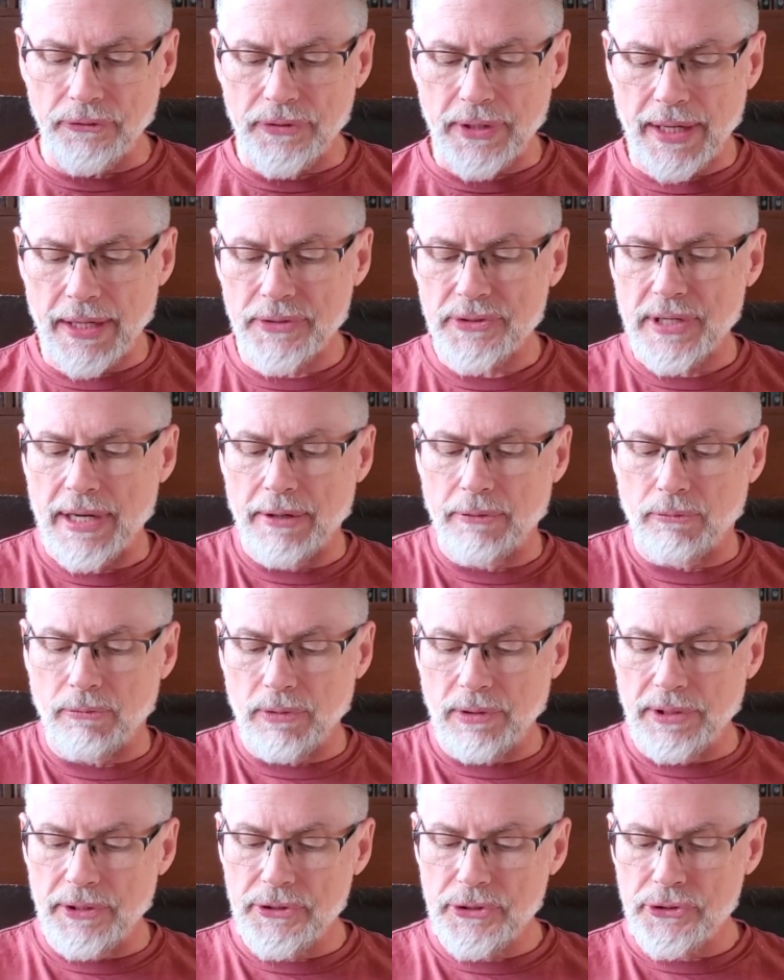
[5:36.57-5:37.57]
science and
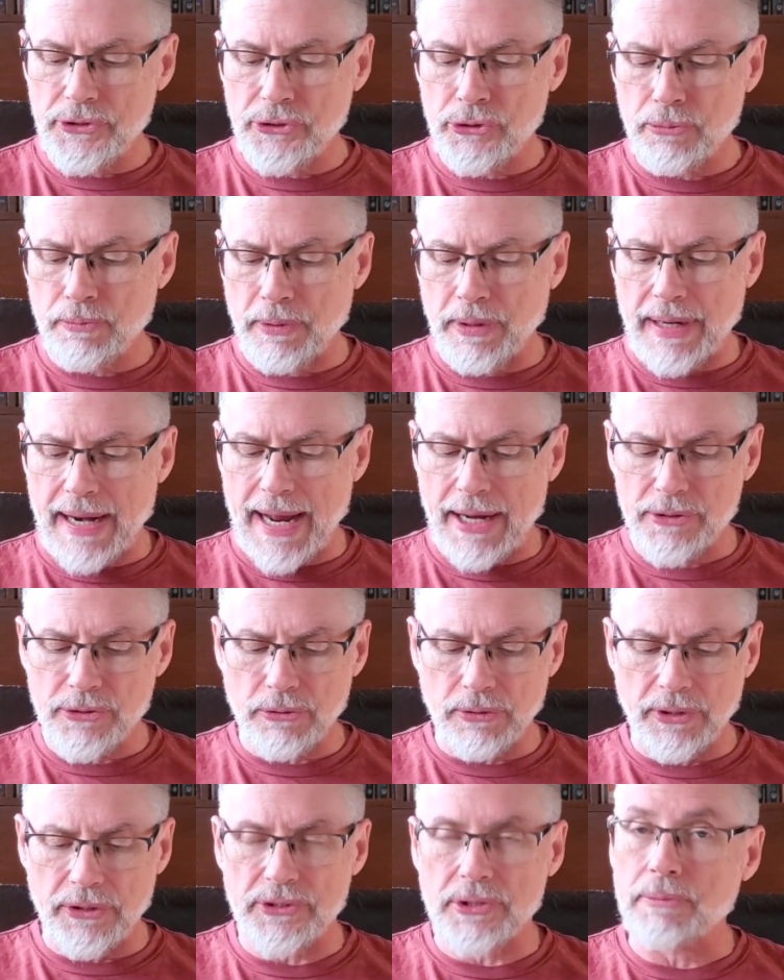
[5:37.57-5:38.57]
religious
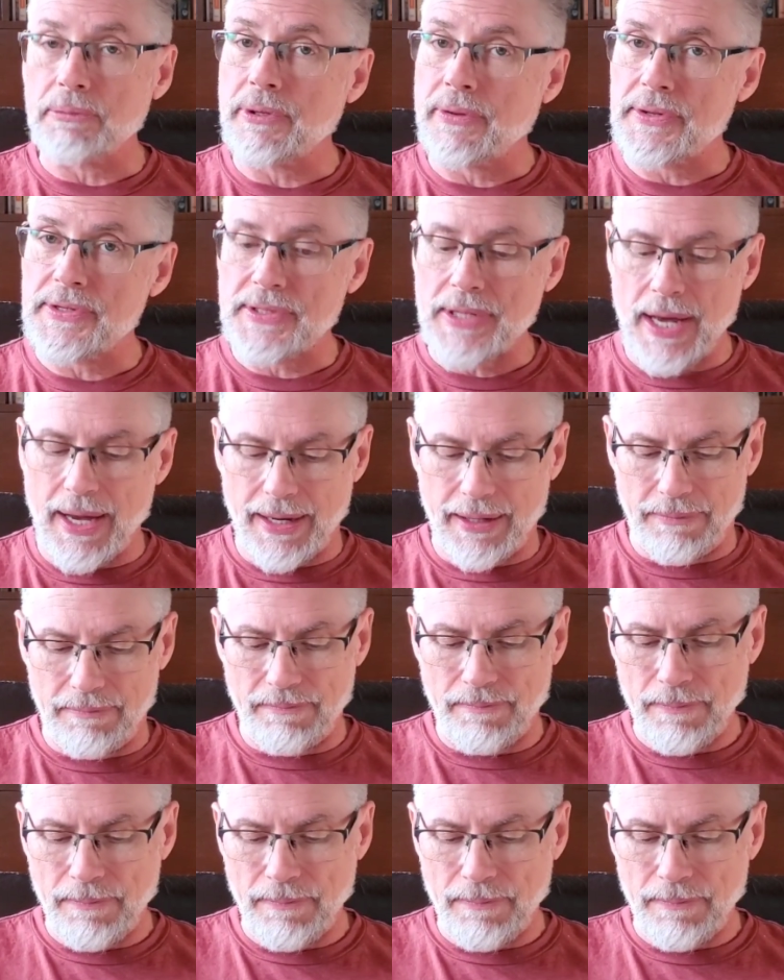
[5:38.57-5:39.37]
supernaturalism to the side.